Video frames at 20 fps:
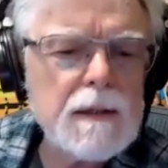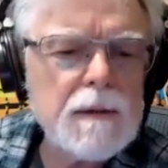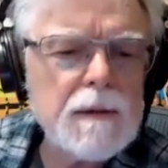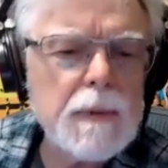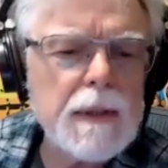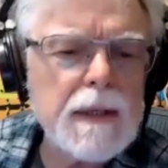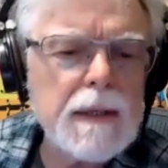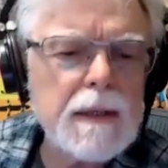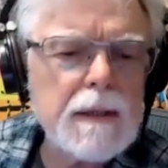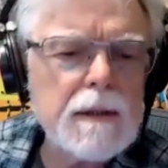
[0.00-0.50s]
to
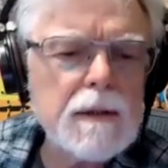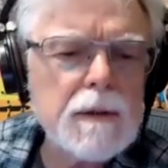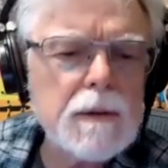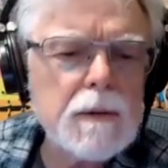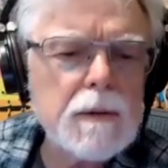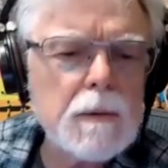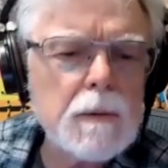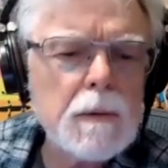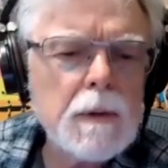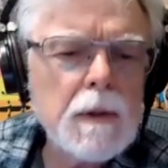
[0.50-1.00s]
me
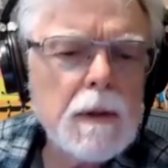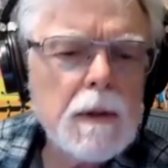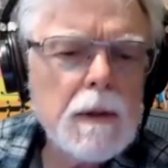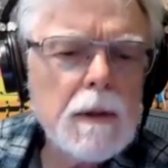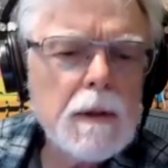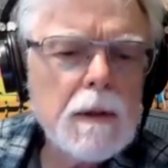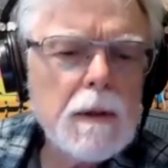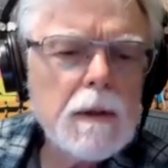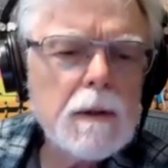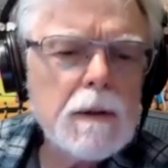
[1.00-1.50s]

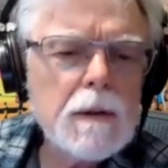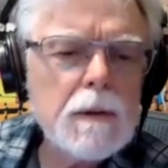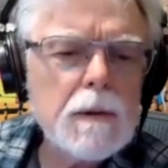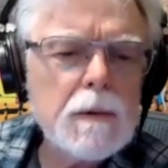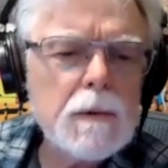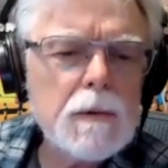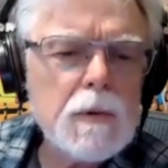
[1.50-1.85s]
to